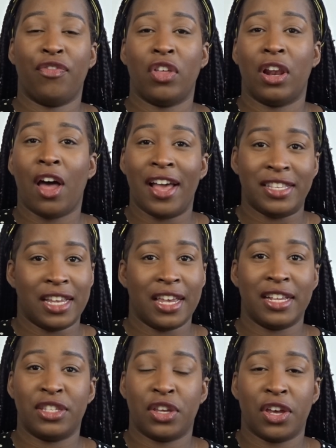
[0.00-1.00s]
If the lighting
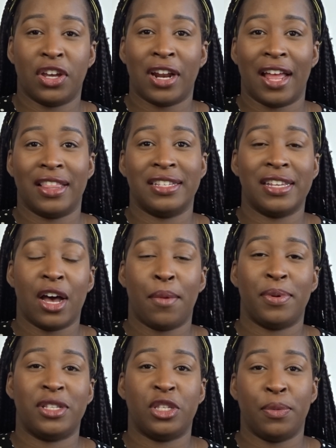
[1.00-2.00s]
is good and the
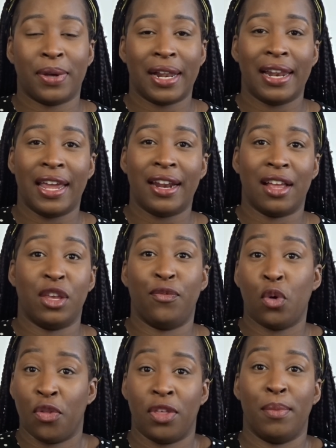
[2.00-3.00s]
setup is super clean and you've
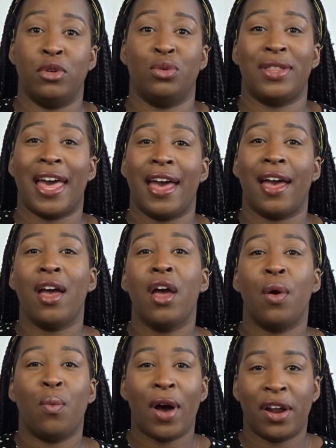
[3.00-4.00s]
got the model there,
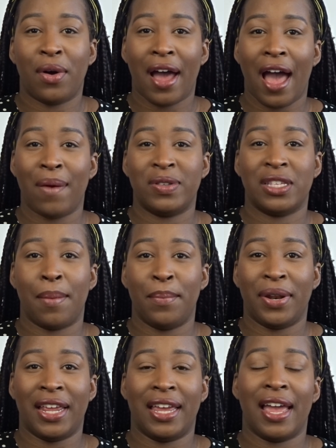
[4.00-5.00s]
why not have
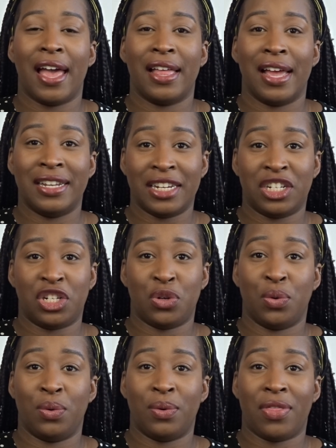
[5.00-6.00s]
somebody
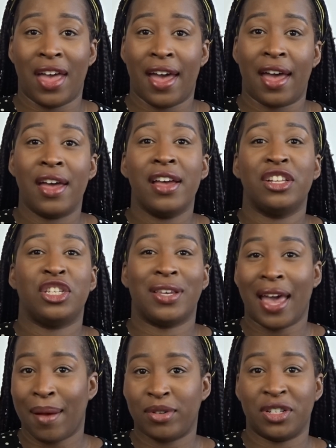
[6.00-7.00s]
additional there to
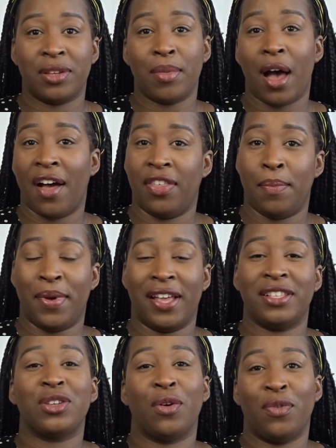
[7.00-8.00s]
capture some other
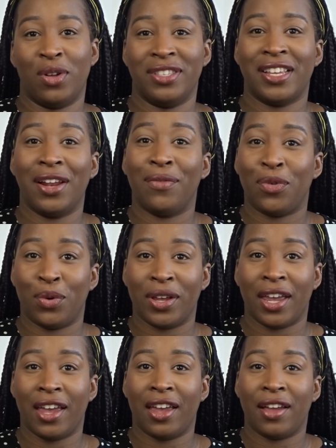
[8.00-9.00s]
bits of content for
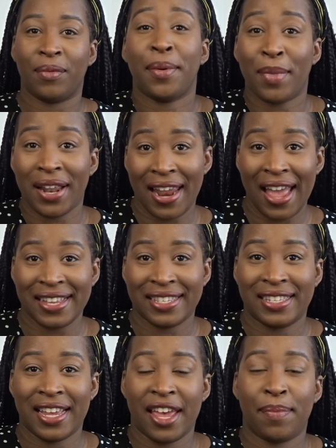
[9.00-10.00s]
you? So my
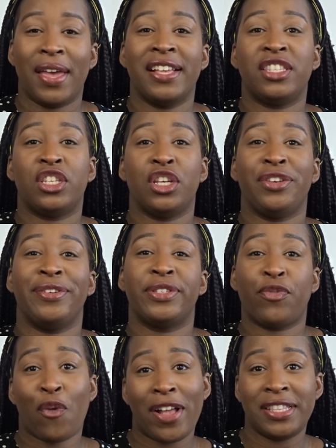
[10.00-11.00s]
next tip is to
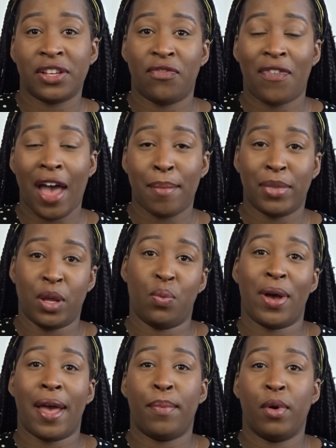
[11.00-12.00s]
use friends and family
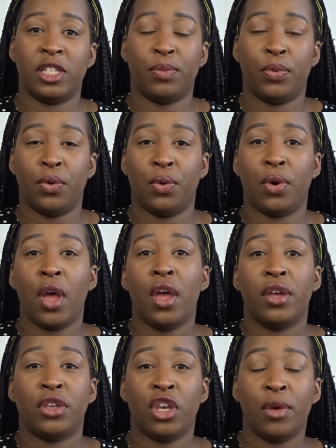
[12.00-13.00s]
where possible.
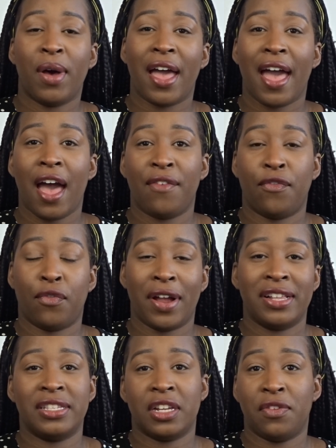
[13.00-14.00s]
You might have
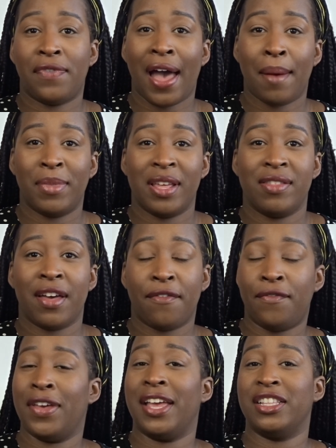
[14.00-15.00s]
friends and family
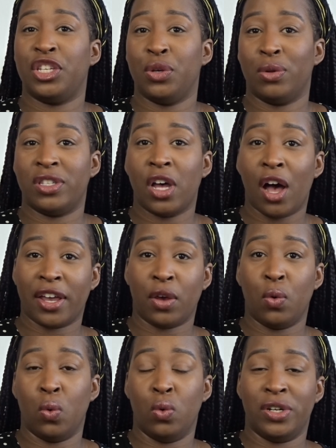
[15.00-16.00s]
that fit into your
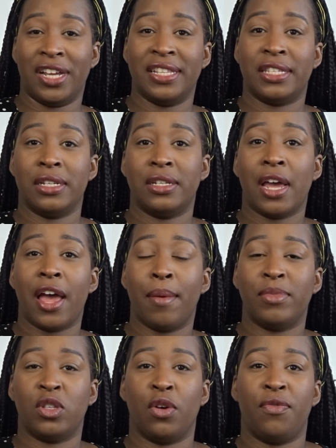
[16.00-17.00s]
target audience in
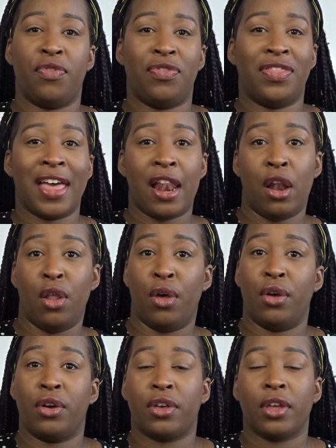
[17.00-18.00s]
terms of their
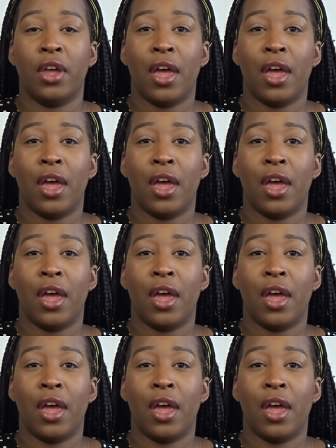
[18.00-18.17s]
look.